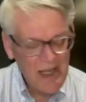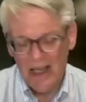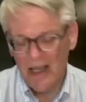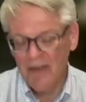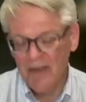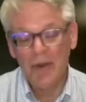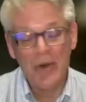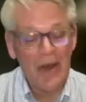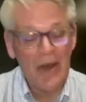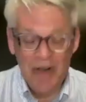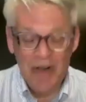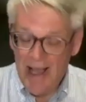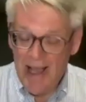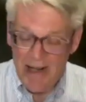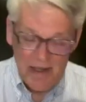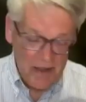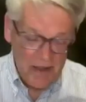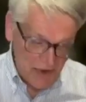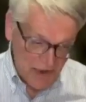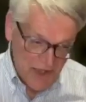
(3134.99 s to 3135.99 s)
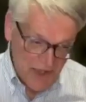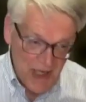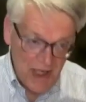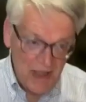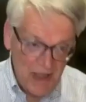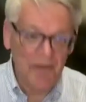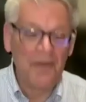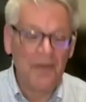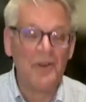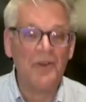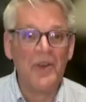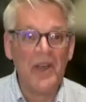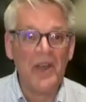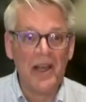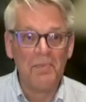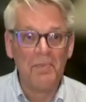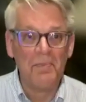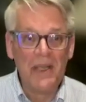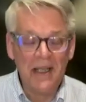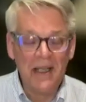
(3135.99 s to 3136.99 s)
if you haven't had it yourself, you've had
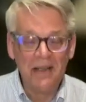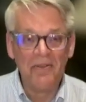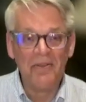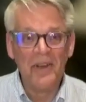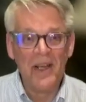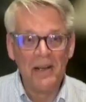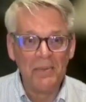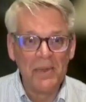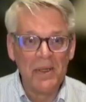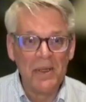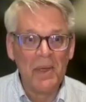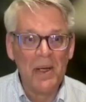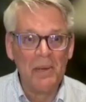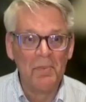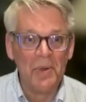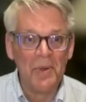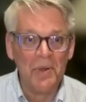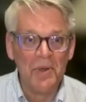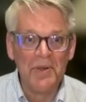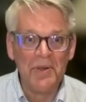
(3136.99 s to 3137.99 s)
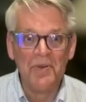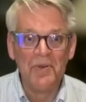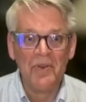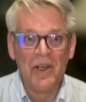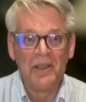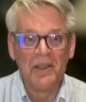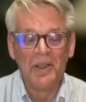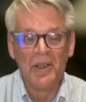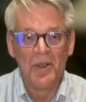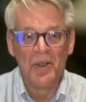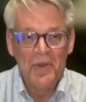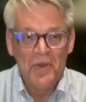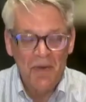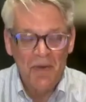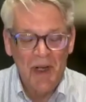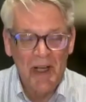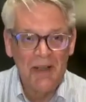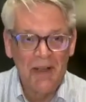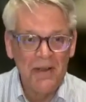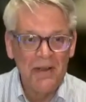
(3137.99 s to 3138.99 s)
immediate family members, you've had close
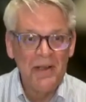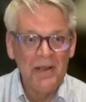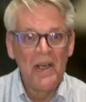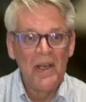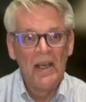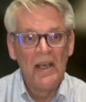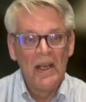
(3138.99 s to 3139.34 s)
friends.